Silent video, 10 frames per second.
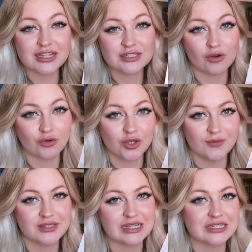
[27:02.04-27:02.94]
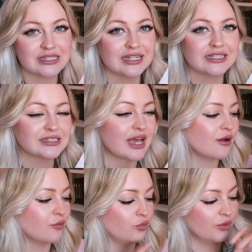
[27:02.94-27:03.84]
this volume because this is like
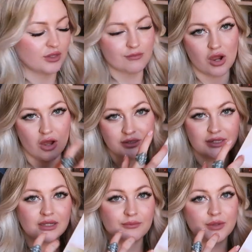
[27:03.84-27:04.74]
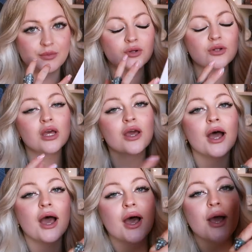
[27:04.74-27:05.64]
set with the Marley people.
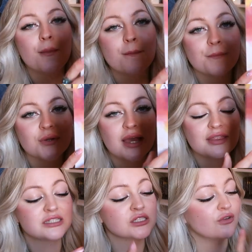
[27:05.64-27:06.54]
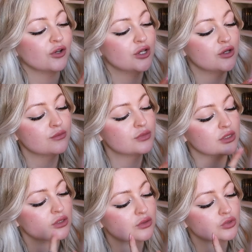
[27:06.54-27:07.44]
But yeah, this is volumes
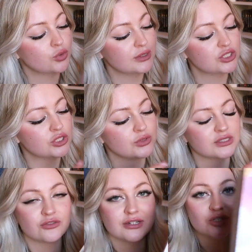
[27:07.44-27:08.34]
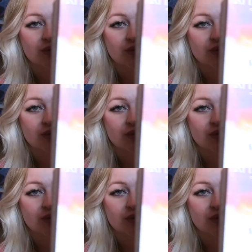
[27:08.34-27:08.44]
22, 23 and